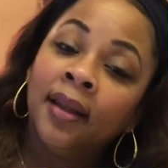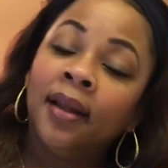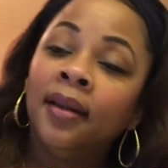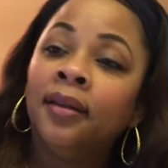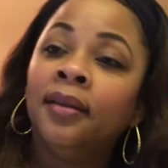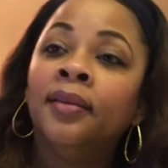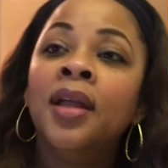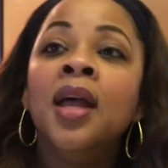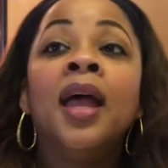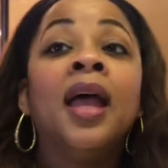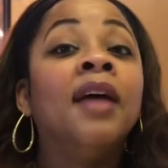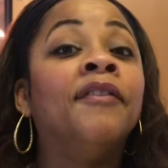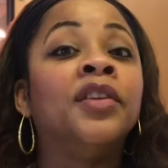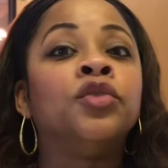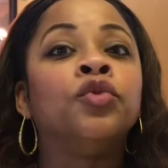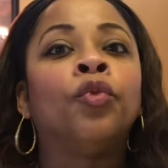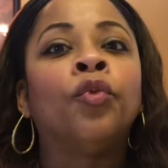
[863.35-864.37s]
And
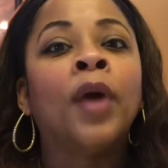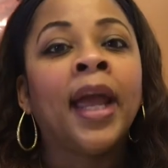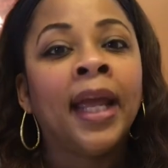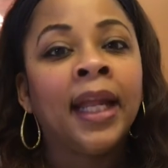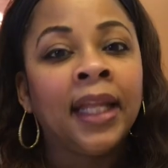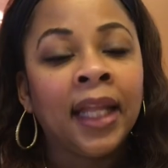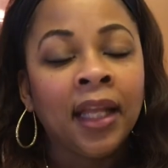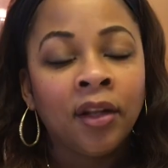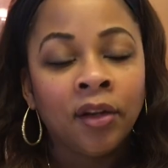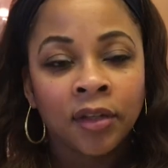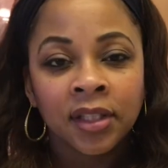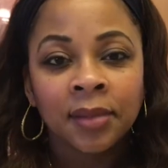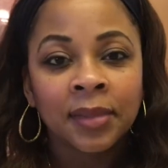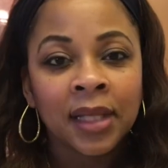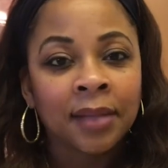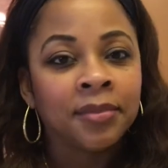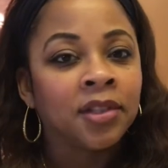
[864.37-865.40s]
if it's raining,
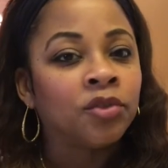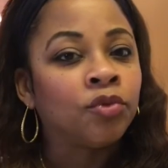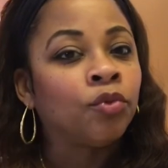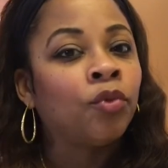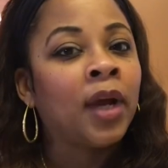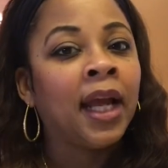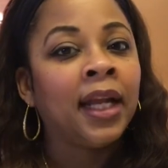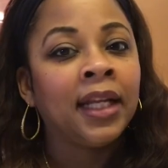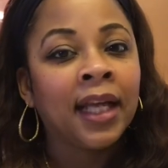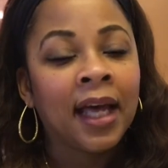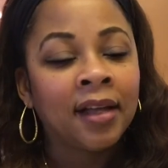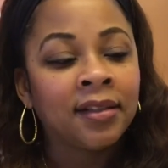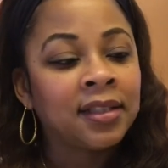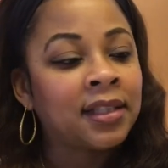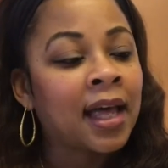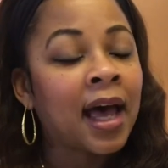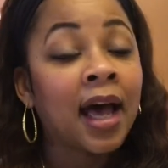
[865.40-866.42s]
sometimes it's raining
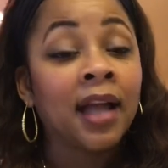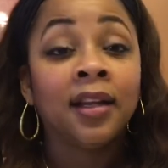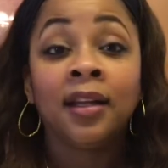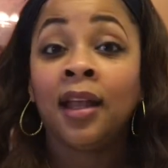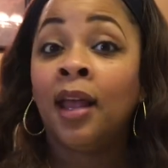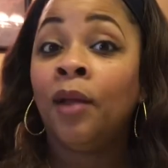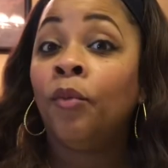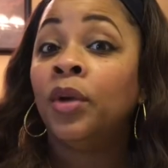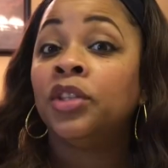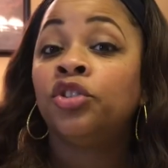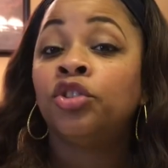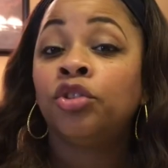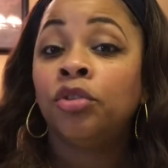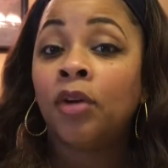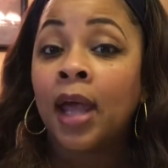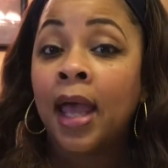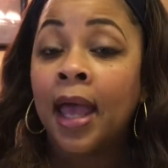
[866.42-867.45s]
outside, and with
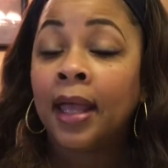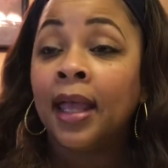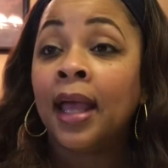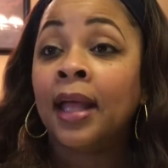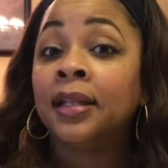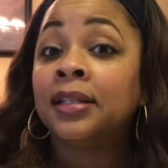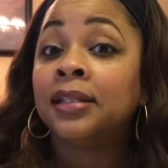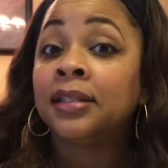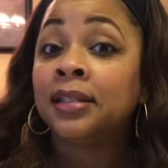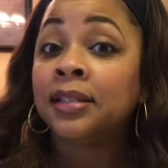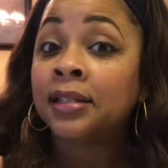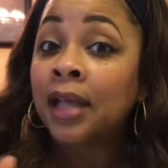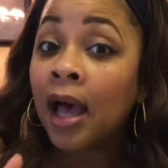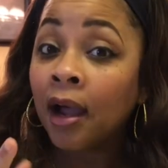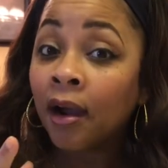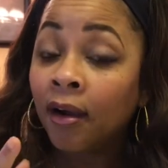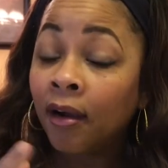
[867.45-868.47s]
track and
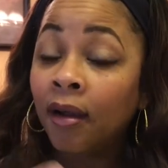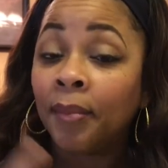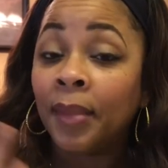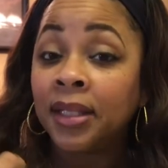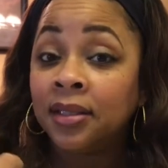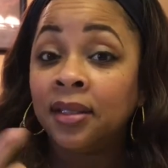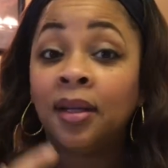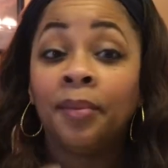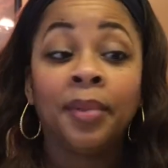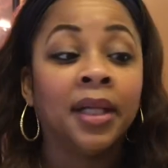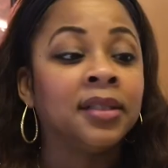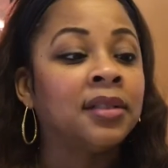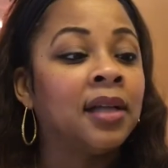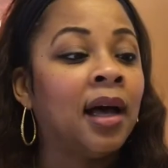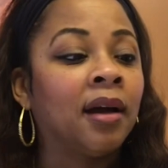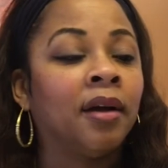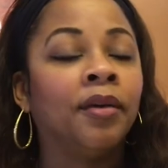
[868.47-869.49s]
soccer, and my son plays
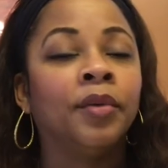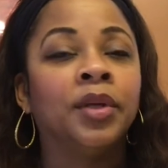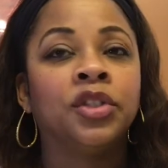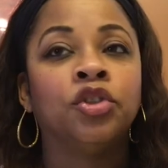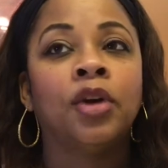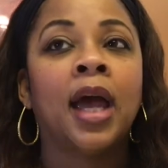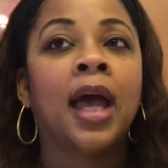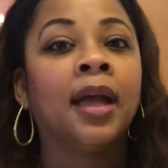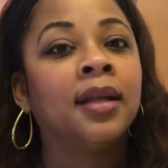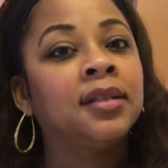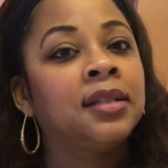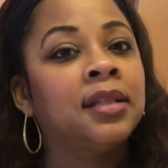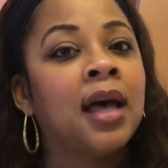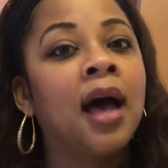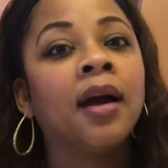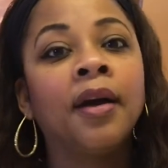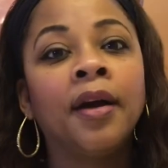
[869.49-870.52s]
soccer, with track and
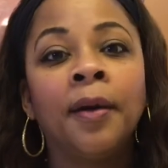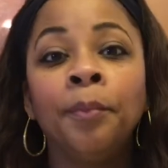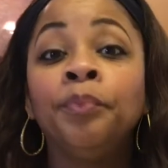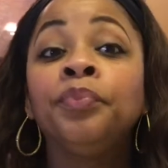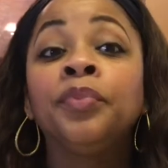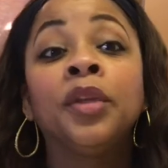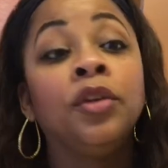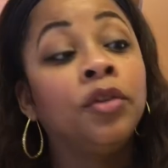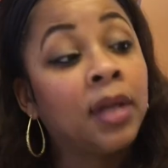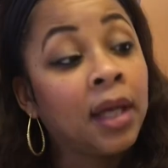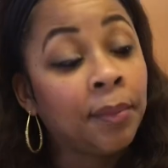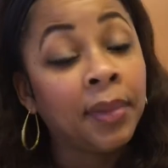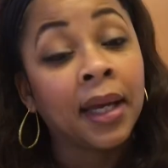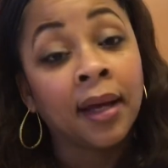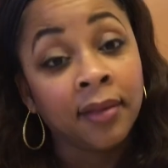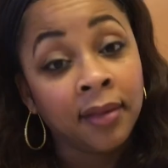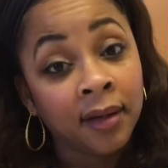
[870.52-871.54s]
soccer, you have to
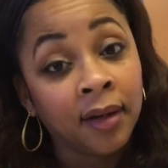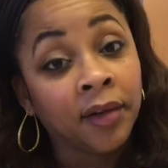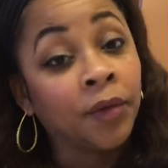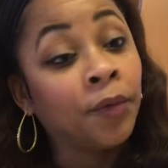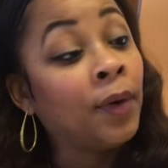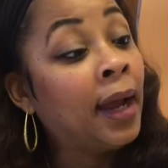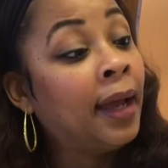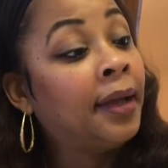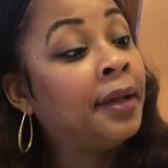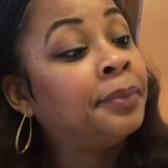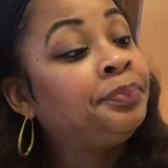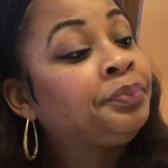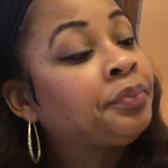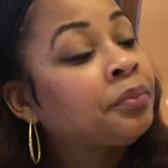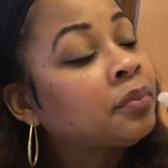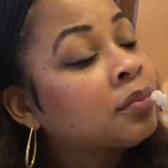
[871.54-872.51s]
be out there in the rain.